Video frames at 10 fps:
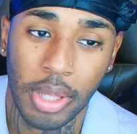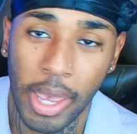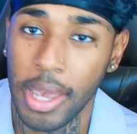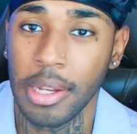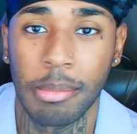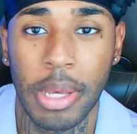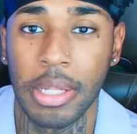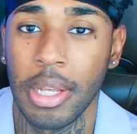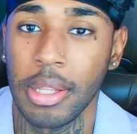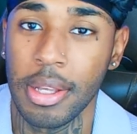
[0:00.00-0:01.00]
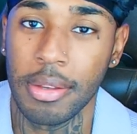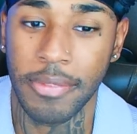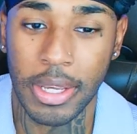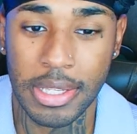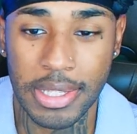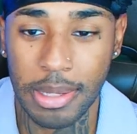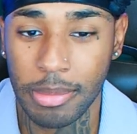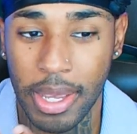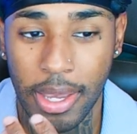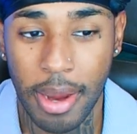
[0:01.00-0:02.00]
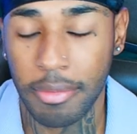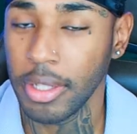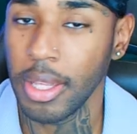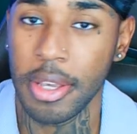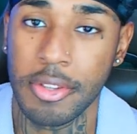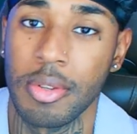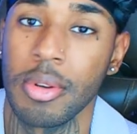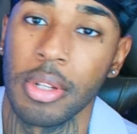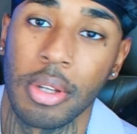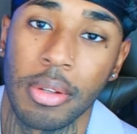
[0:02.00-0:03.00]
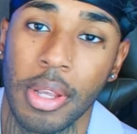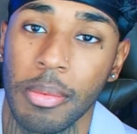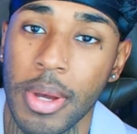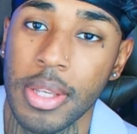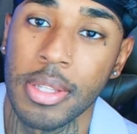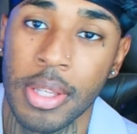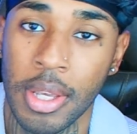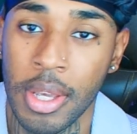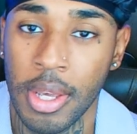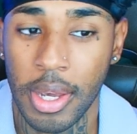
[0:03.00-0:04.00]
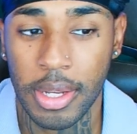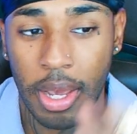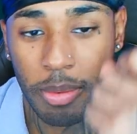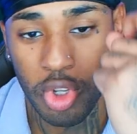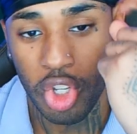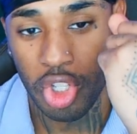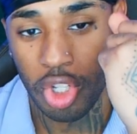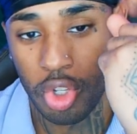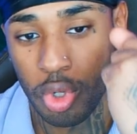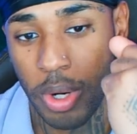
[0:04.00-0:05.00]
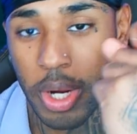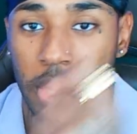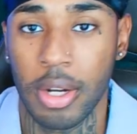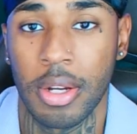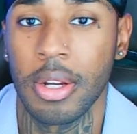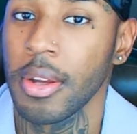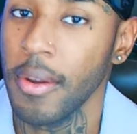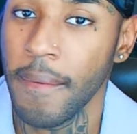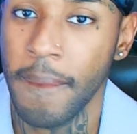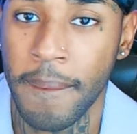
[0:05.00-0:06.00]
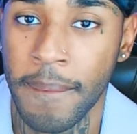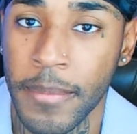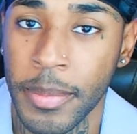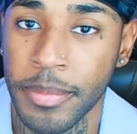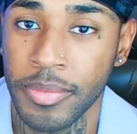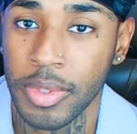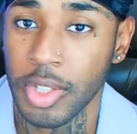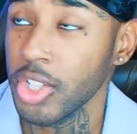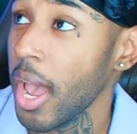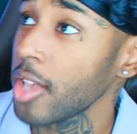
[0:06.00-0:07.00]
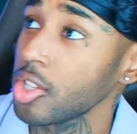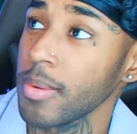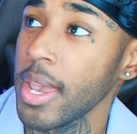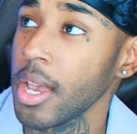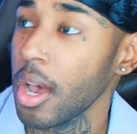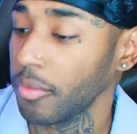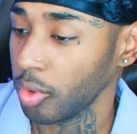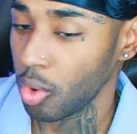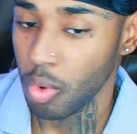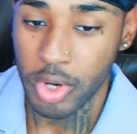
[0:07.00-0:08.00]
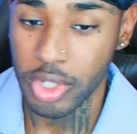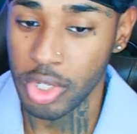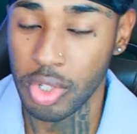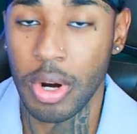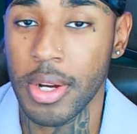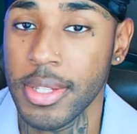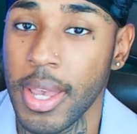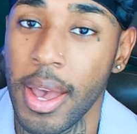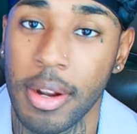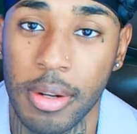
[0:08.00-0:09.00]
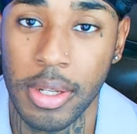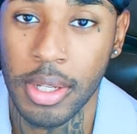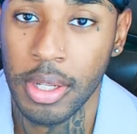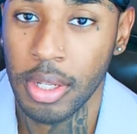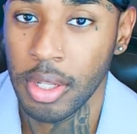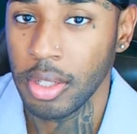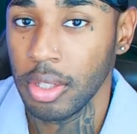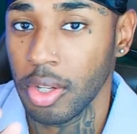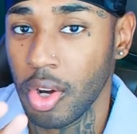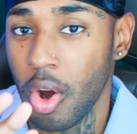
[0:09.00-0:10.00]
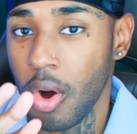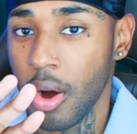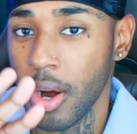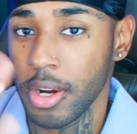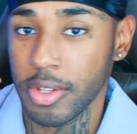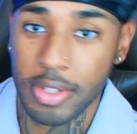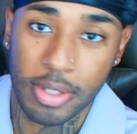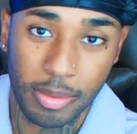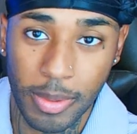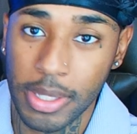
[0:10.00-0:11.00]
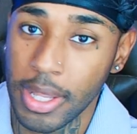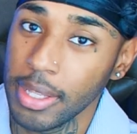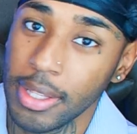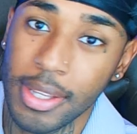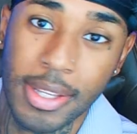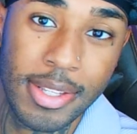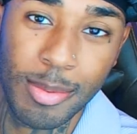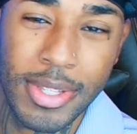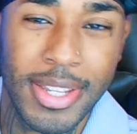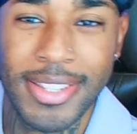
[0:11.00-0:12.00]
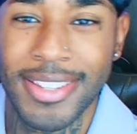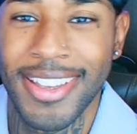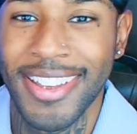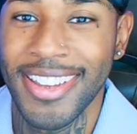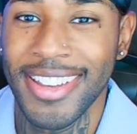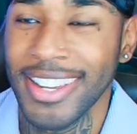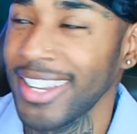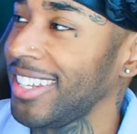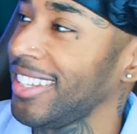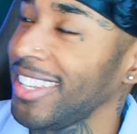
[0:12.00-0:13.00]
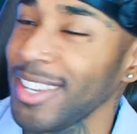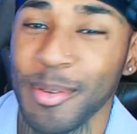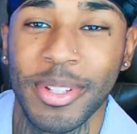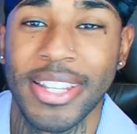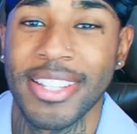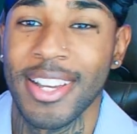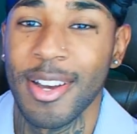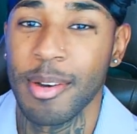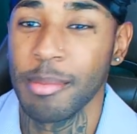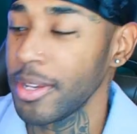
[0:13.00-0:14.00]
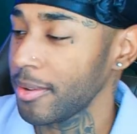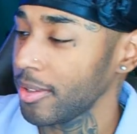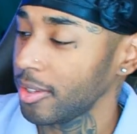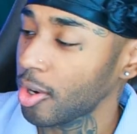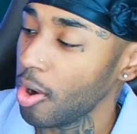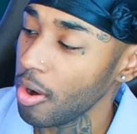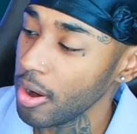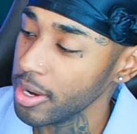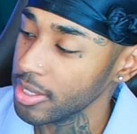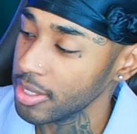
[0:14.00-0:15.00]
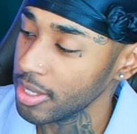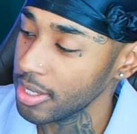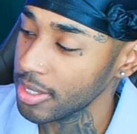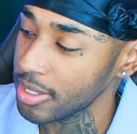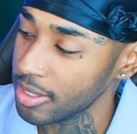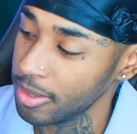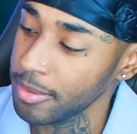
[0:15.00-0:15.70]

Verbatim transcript: and the mandela effect it seemed like everything is going on at once and that was just the trigger Shots rang off. The horses started scattering. The cards went like these. What's that? Can't even think of what that's called. But the cards is